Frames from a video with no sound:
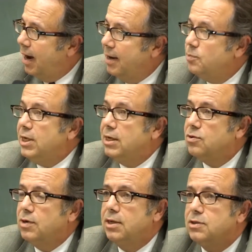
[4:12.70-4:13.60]
and we
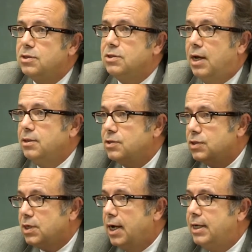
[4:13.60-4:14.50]
can create and the
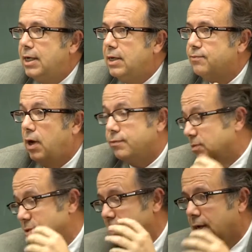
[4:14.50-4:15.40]
society
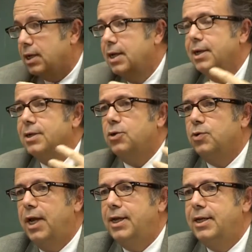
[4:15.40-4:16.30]
evolves. It was not
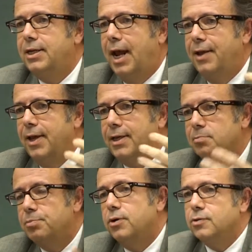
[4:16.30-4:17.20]
created and then
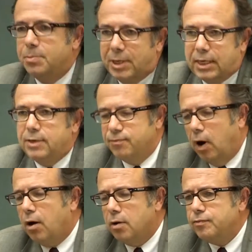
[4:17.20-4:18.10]
imposed. I mean, it
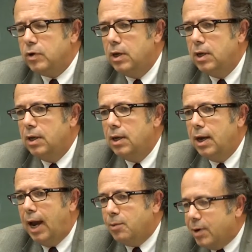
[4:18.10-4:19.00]
evolved.
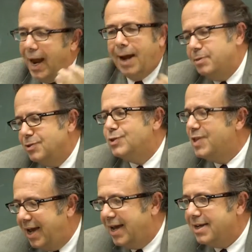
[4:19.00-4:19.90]
And what
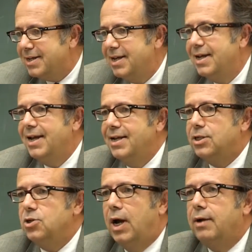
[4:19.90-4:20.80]
happens then
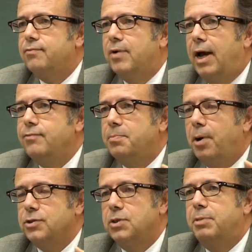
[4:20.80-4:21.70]
is that you have the
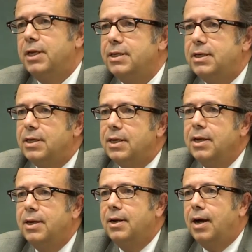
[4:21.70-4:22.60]
possibility
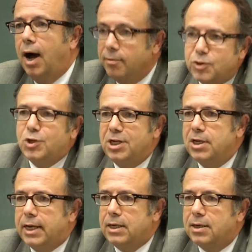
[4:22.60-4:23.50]
of a
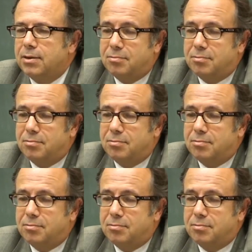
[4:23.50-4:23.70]
city like